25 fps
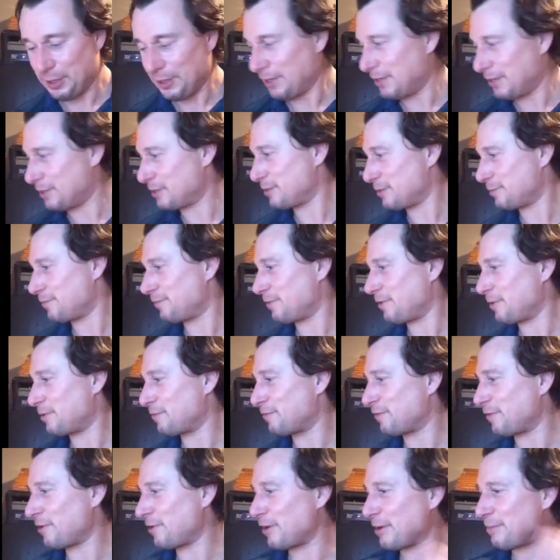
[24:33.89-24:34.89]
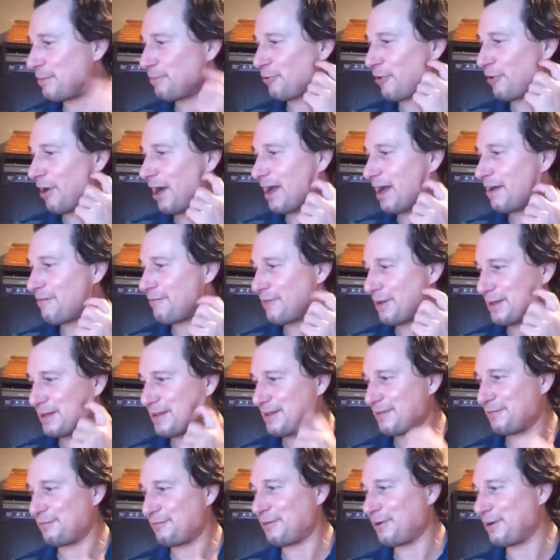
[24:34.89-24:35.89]
It's very private.
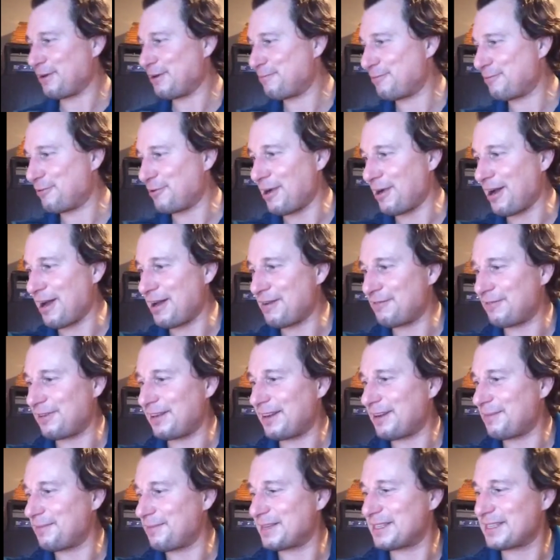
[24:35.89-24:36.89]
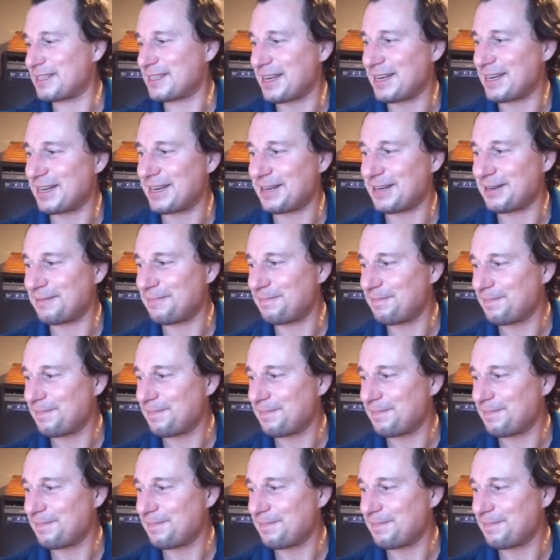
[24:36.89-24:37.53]
I'm excited.